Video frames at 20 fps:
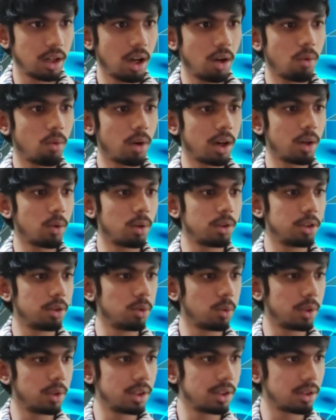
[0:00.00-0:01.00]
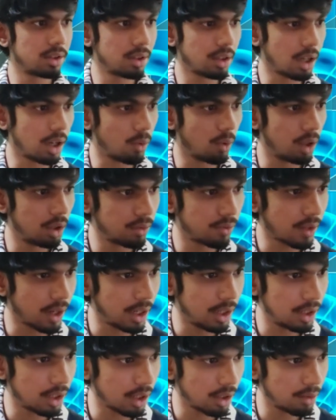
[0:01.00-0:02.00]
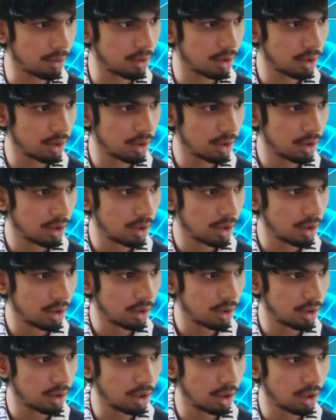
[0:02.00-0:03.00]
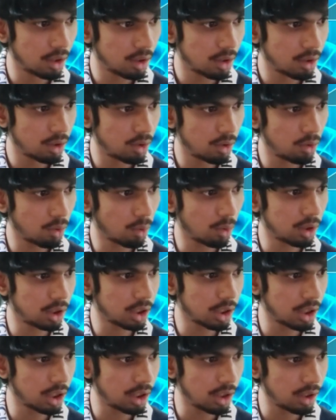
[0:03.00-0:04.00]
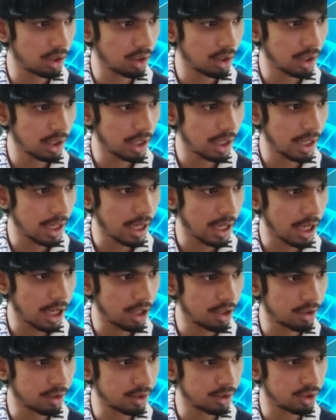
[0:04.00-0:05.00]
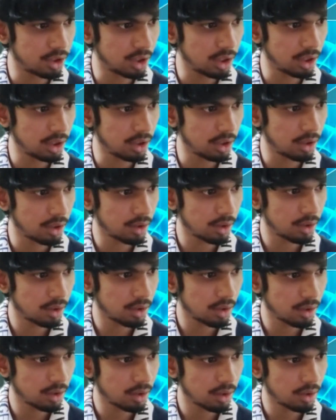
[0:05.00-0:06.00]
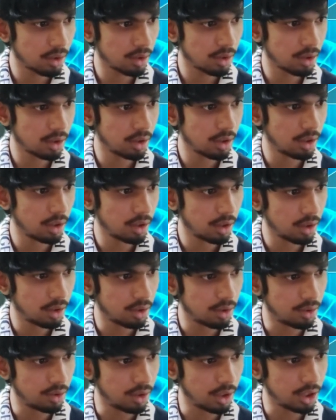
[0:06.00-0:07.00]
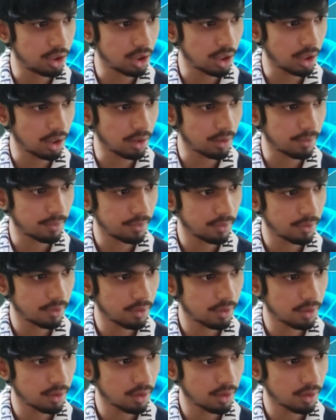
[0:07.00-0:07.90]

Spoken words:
Now what I want to do is I want to find out the total energy reaching